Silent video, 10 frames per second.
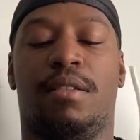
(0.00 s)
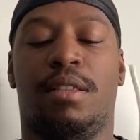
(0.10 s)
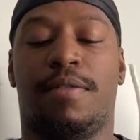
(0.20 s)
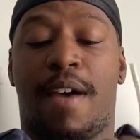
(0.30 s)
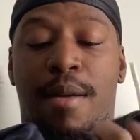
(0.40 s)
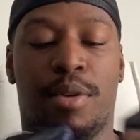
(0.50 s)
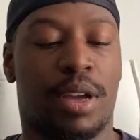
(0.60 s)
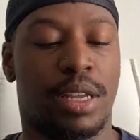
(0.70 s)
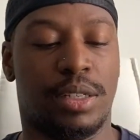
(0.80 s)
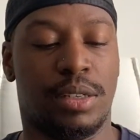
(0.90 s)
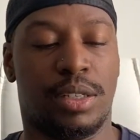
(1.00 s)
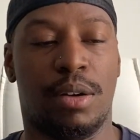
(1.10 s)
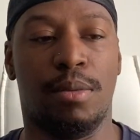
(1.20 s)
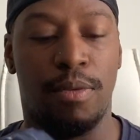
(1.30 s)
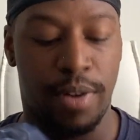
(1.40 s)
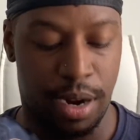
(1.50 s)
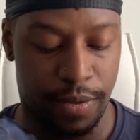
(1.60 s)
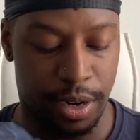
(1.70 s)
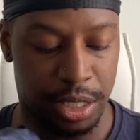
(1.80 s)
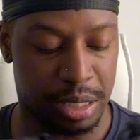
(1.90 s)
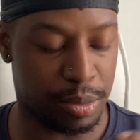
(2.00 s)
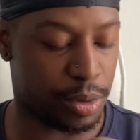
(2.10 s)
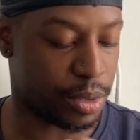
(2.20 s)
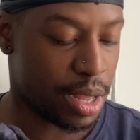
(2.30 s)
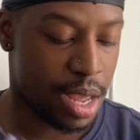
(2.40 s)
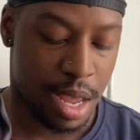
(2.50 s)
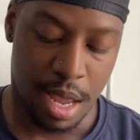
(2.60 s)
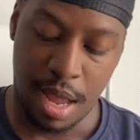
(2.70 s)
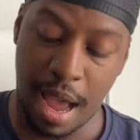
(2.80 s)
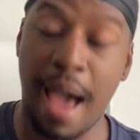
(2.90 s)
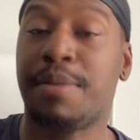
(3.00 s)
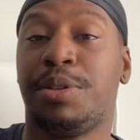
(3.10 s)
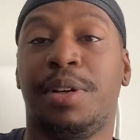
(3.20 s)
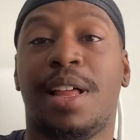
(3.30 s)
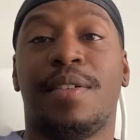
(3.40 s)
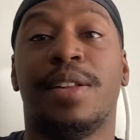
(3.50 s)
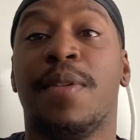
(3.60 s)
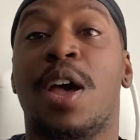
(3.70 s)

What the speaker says: the fabric is so very, very smooth. I absolutely love it.